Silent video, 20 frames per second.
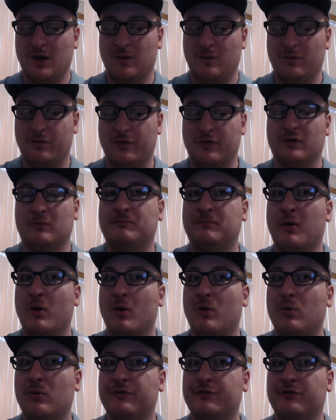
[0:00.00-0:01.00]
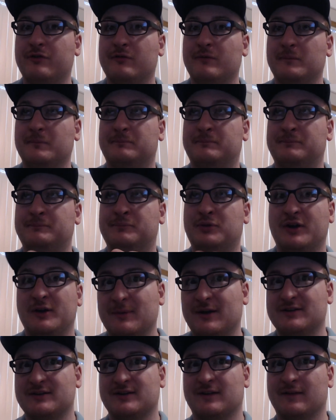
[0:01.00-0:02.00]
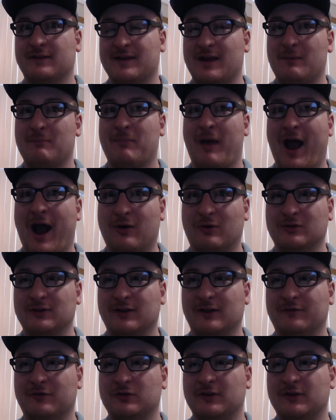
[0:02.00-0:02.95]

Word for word: they're both pretty much on the same power level.